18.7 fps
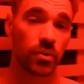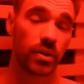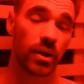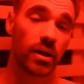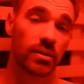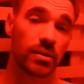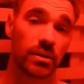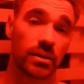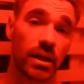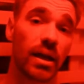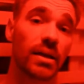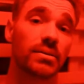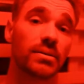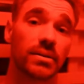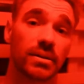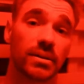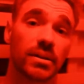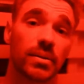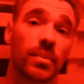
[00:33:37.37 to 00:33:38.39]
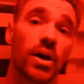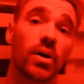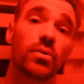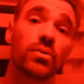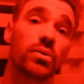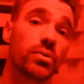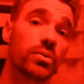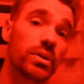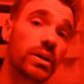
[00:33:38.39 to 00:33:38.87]
Diagnostics come out
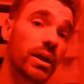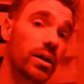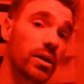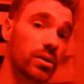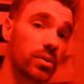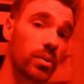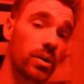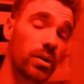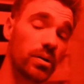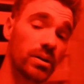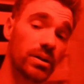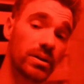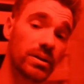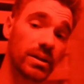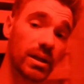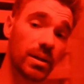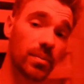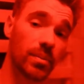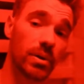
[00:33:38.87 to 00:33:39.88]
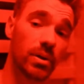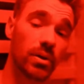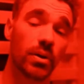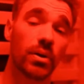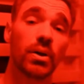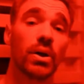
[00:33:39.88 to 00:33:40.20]
and do the air quality sample.